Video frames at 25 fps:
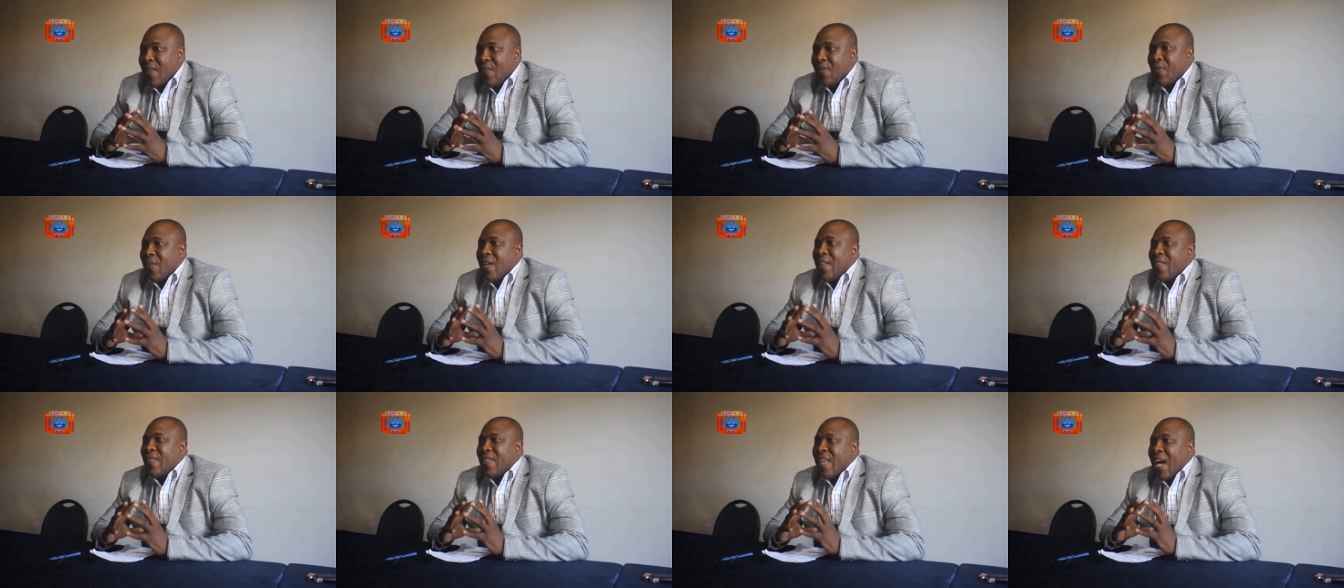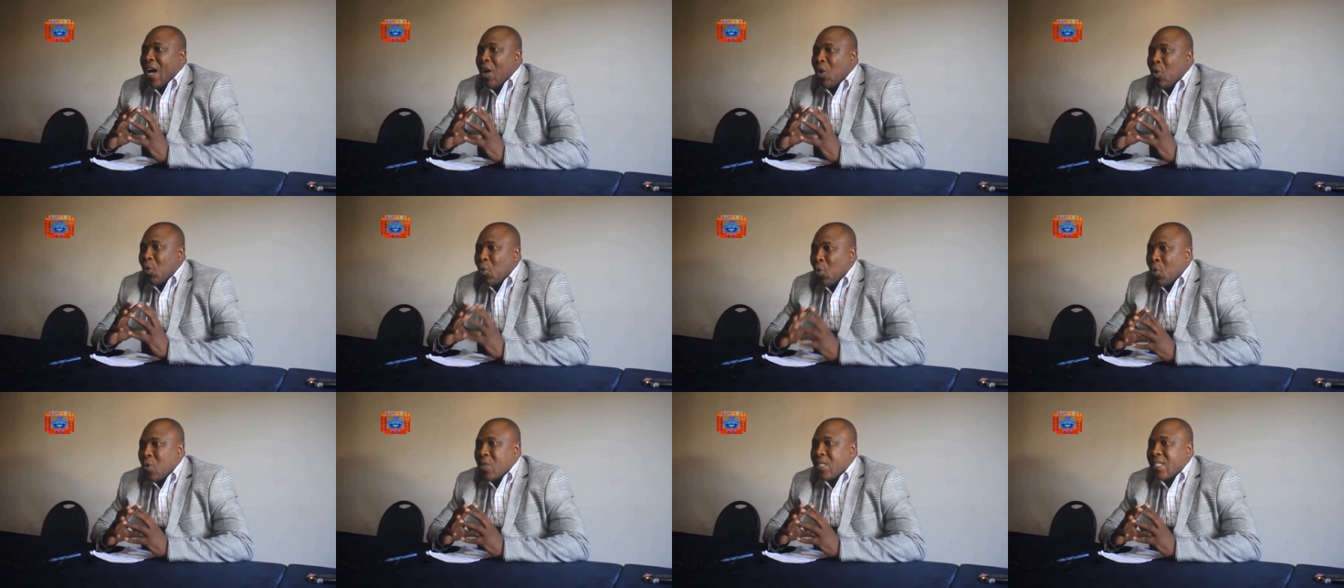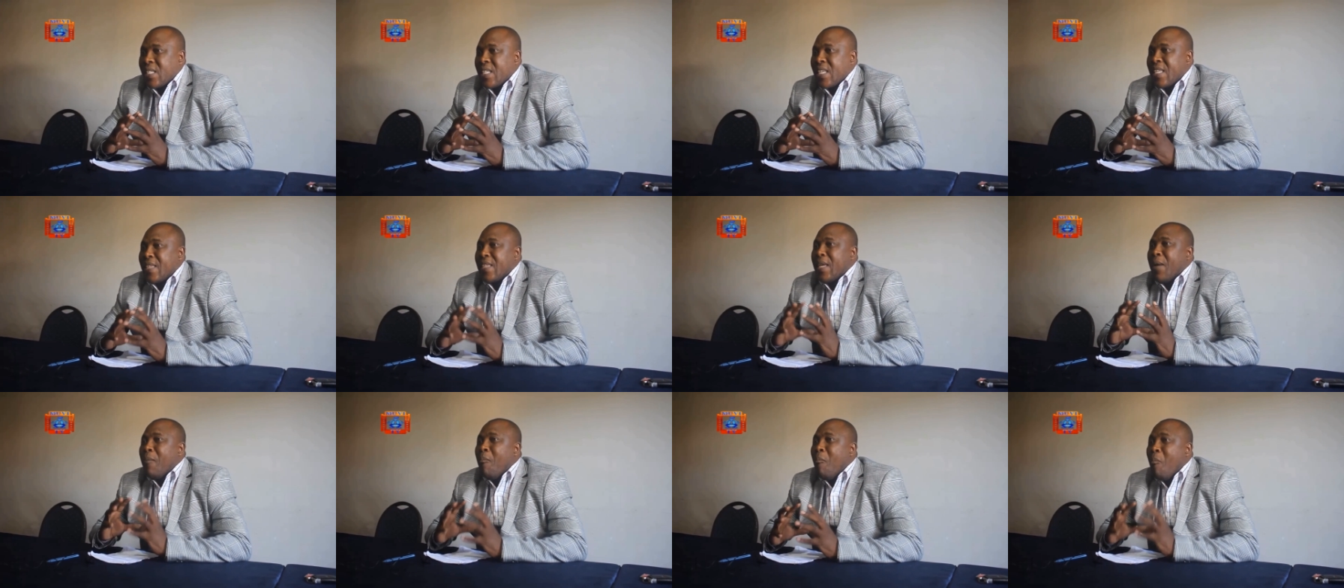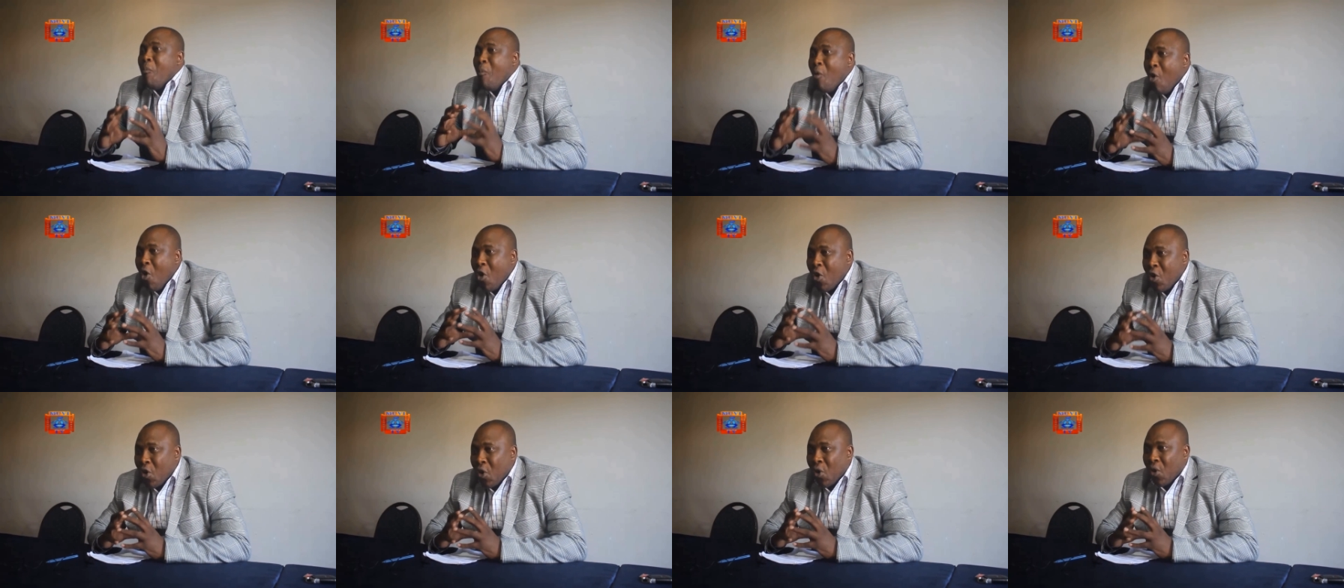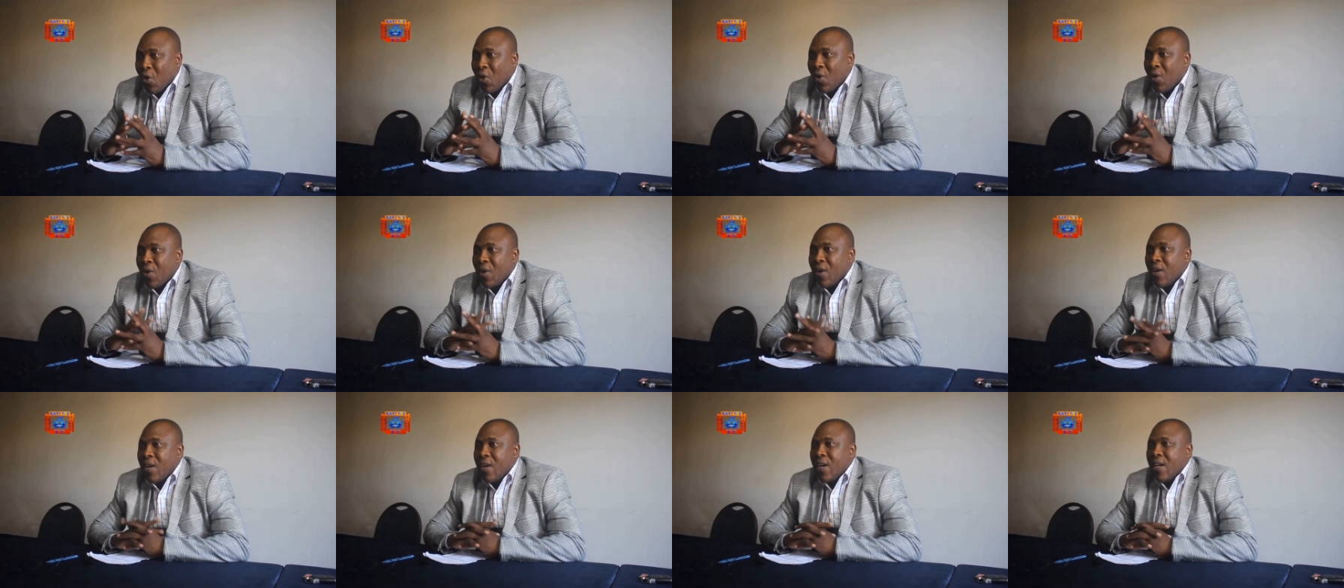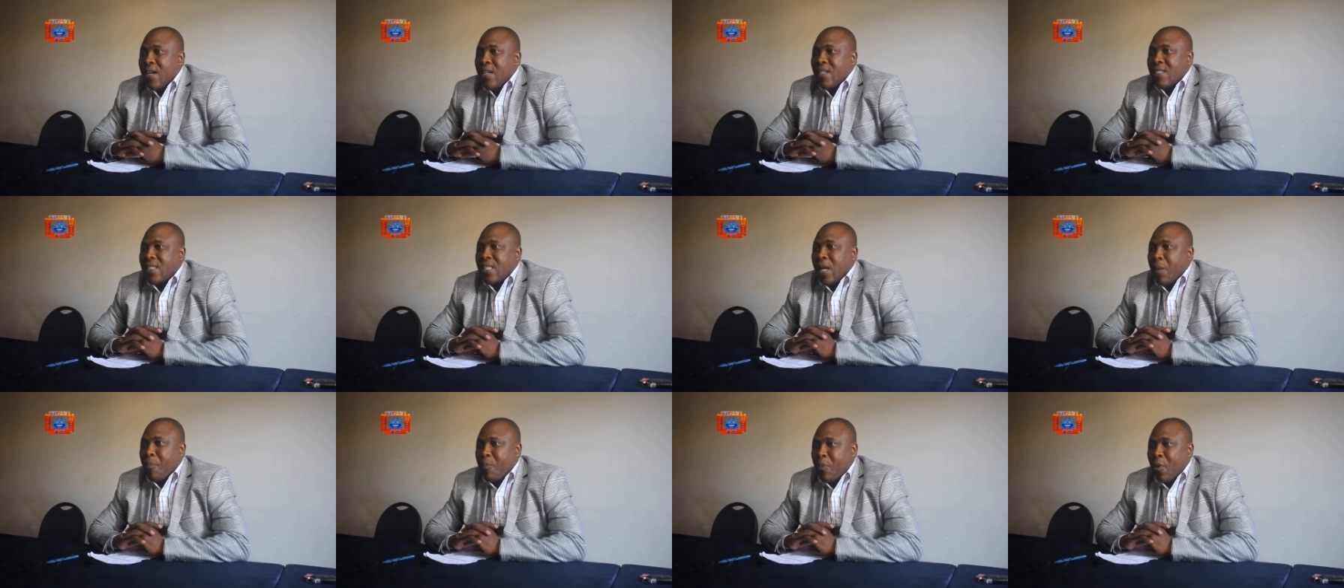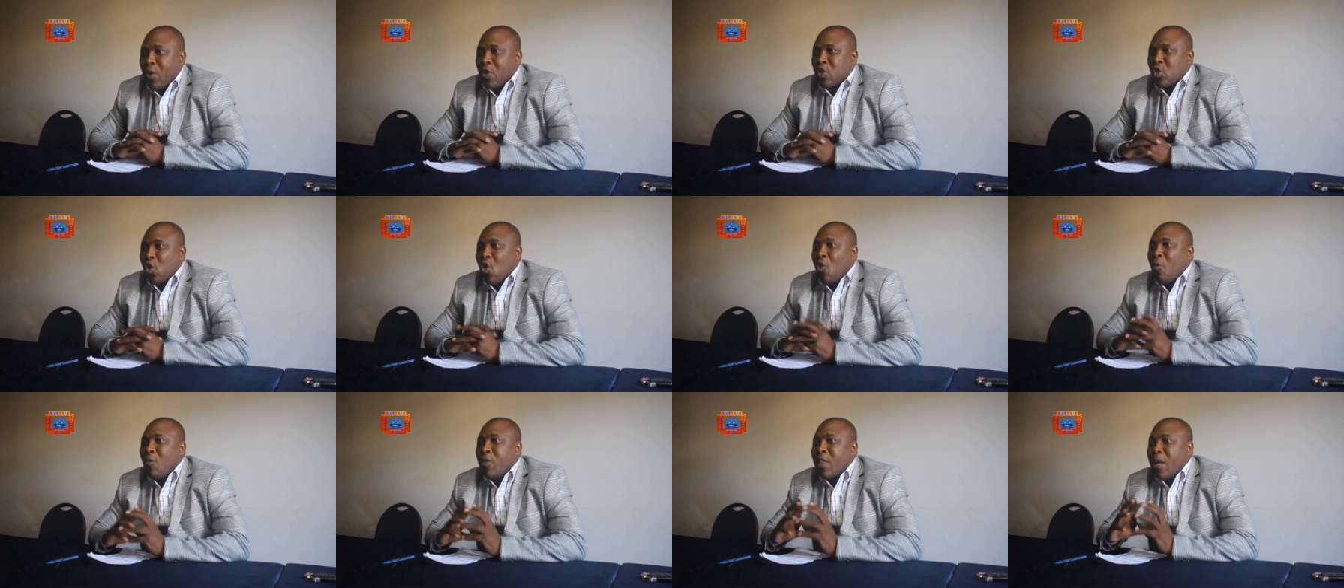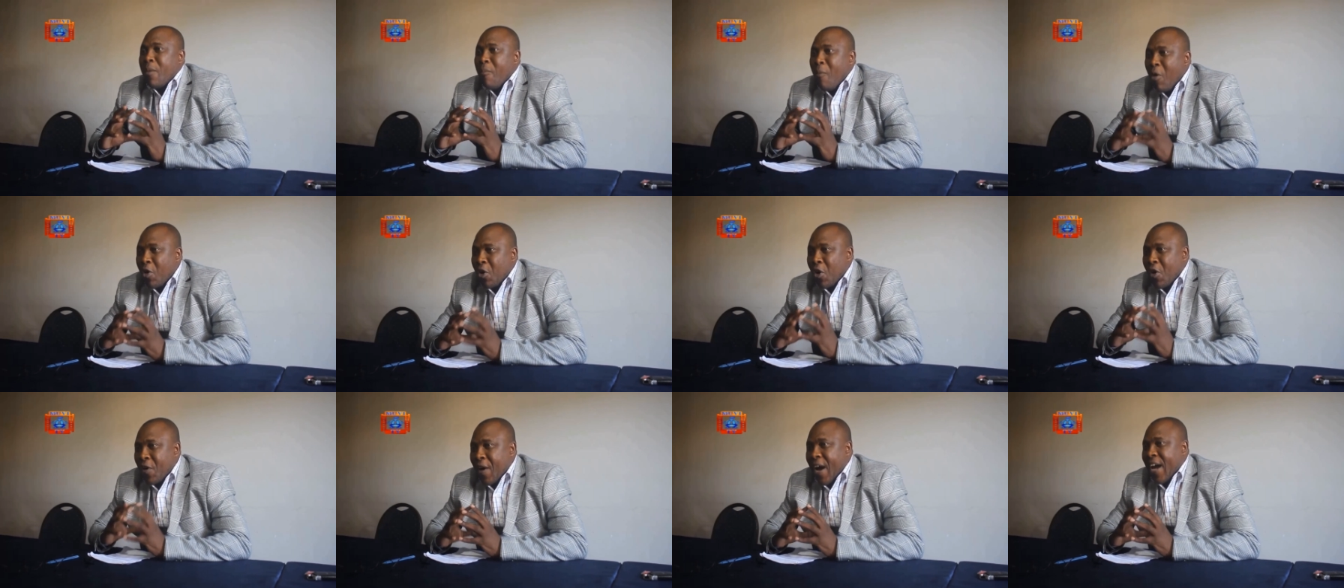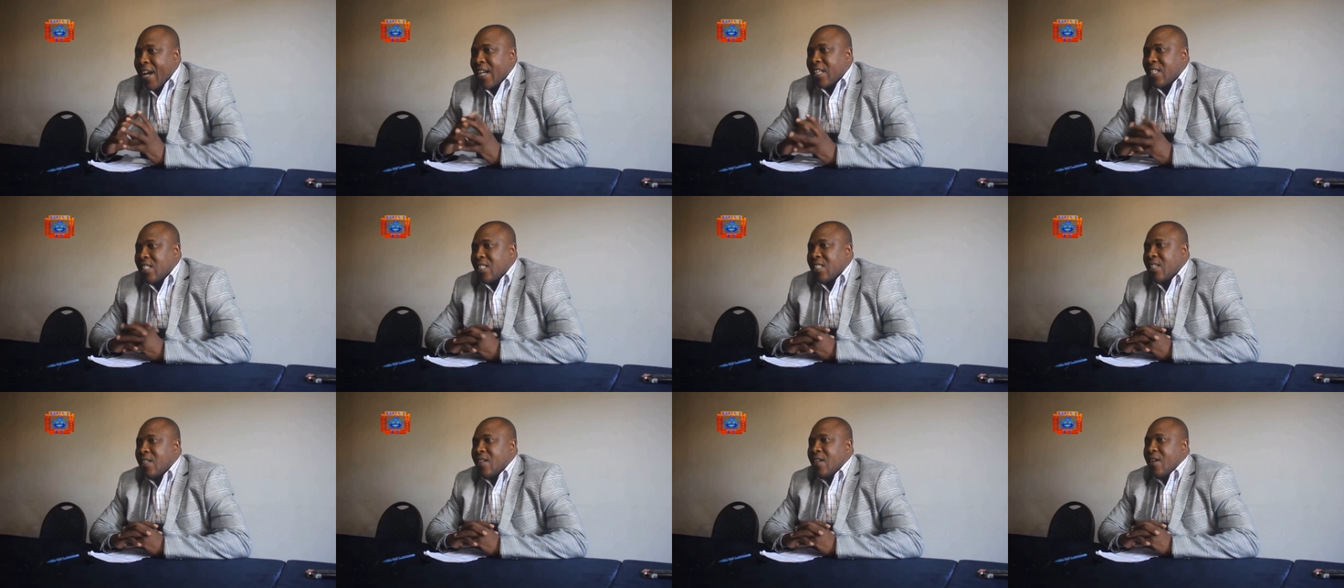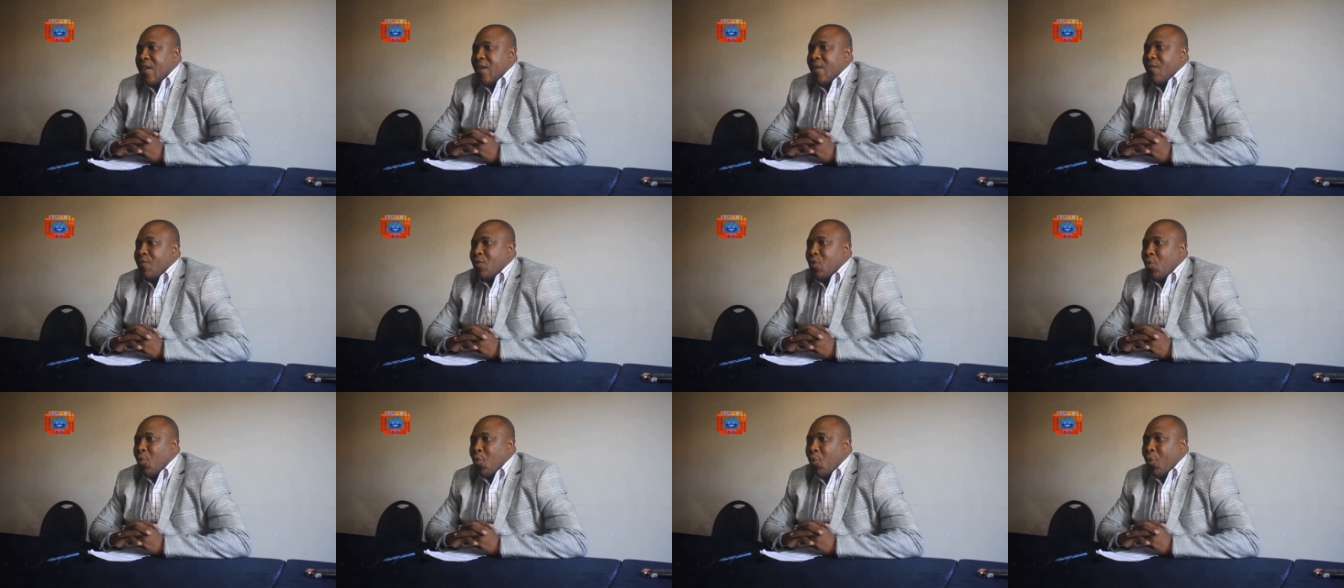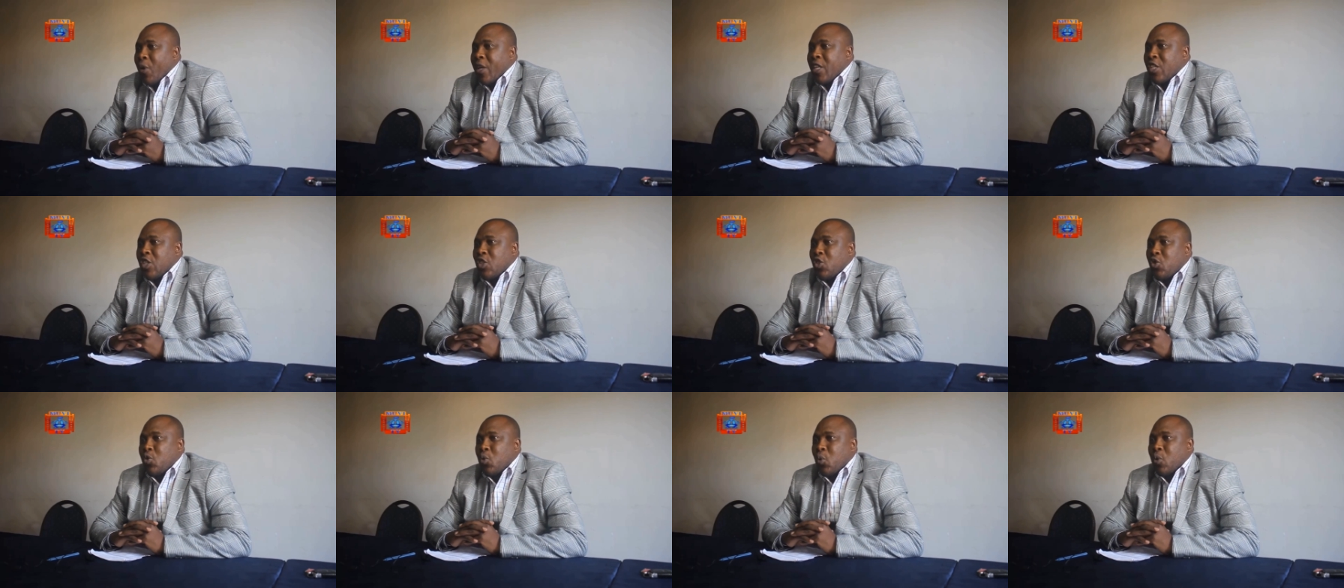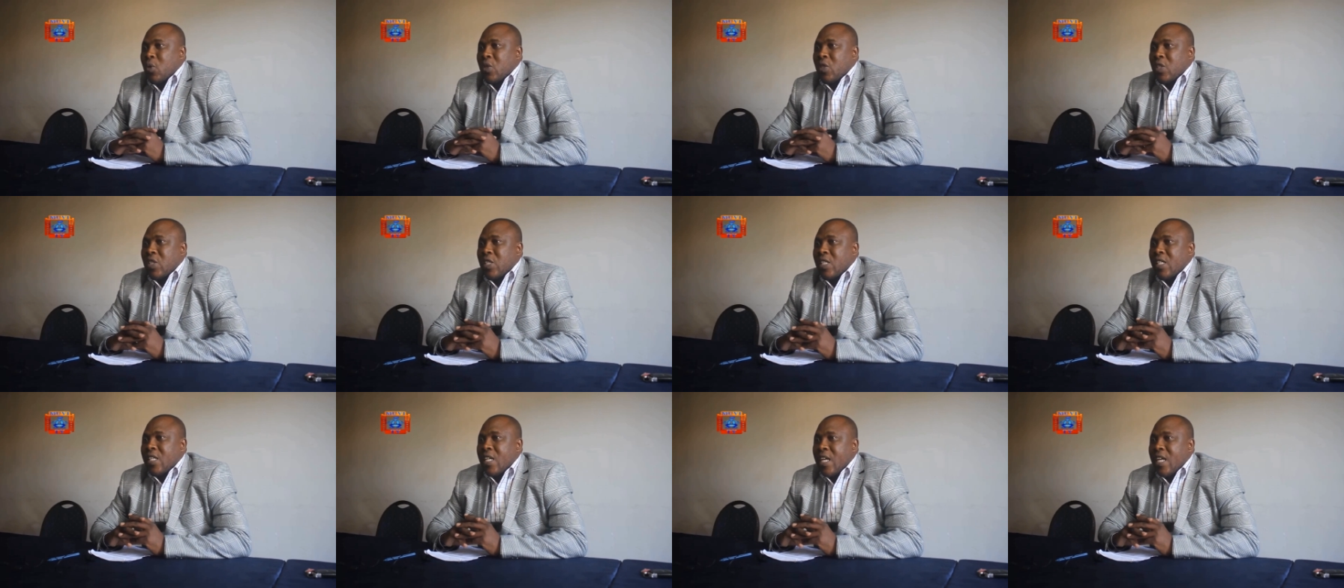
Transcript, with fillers: then they are losing the moral support or the moral right which should